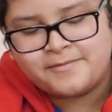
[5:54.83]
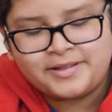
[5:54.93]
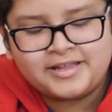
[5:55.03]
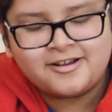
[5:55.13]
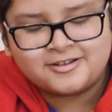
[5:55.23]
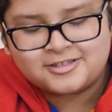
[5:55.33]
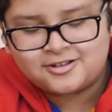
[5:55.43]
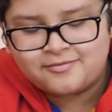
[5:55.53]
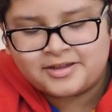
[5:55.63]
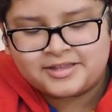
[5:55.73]
when really you're just
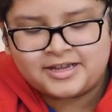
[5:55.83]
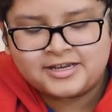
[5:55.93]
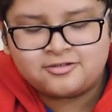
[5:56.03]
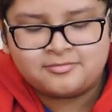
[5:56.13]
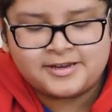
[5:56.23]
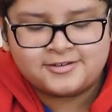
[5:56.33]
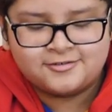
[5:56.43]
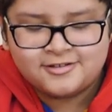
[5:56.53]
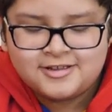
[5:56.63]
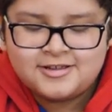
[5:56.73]
solving it like a
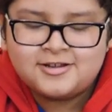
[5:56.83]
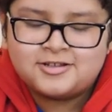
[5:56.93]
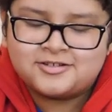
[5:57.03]
2x2.